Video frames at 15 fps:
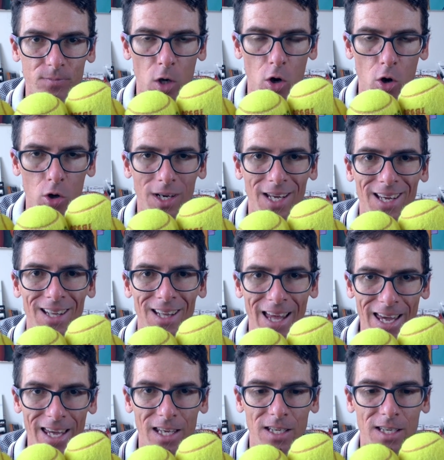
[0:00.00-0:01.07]
On
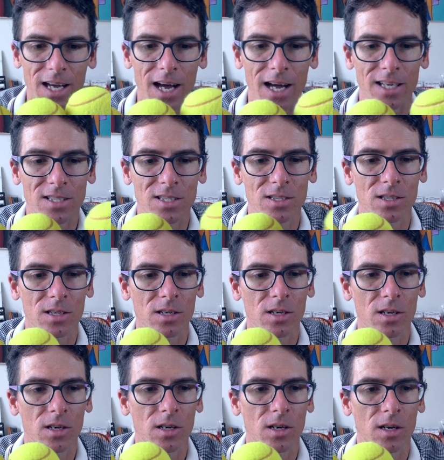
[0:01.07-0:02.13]
clay, guys.
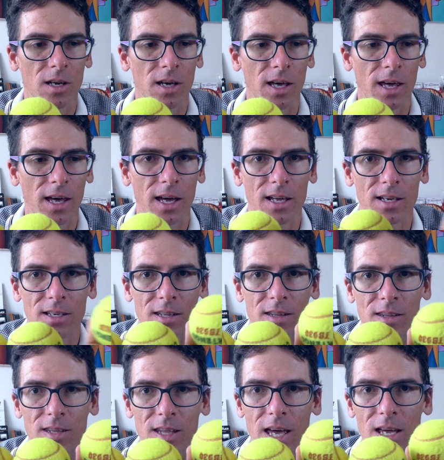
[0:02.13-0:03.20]
And
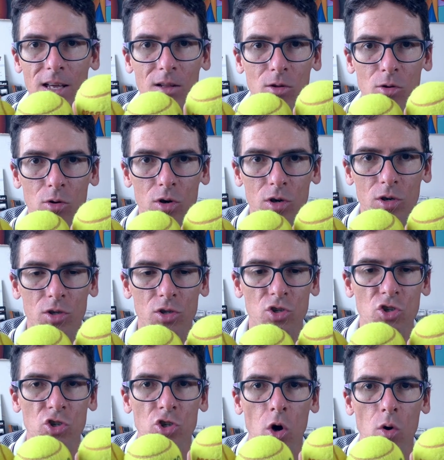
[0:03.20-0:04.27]
they look
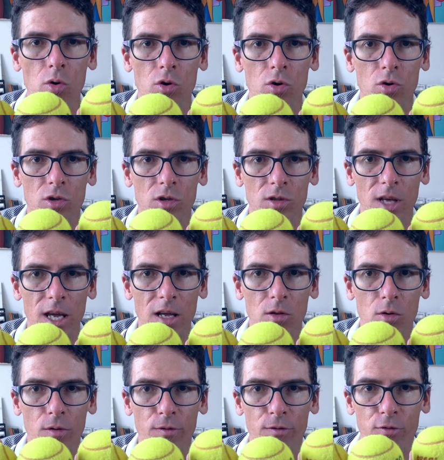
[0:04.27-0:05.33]
so good. They
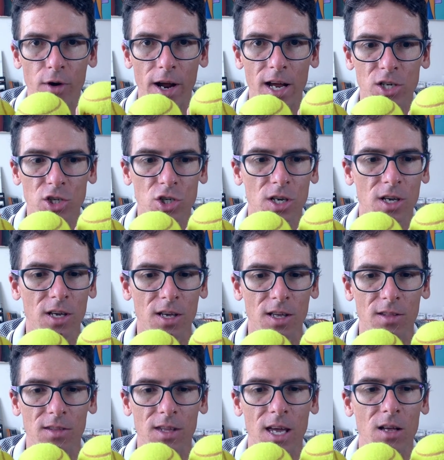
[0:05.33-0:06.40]
look fresh.
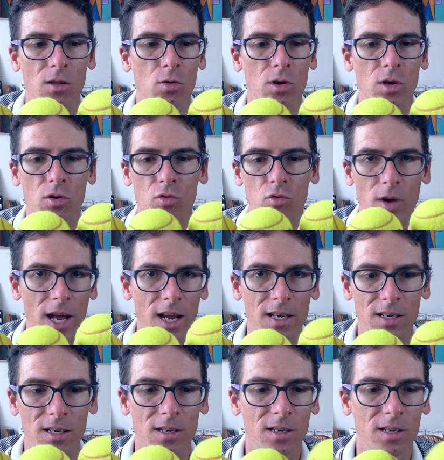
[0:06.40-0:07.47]
They look
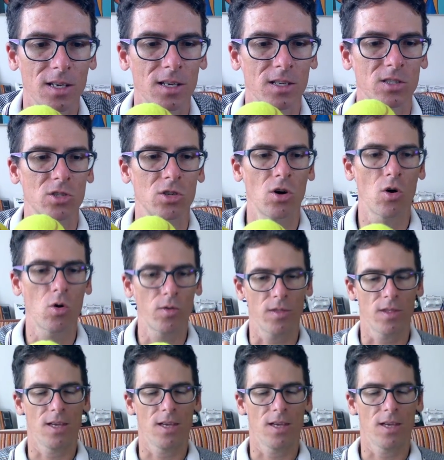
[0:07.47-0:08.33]
great. So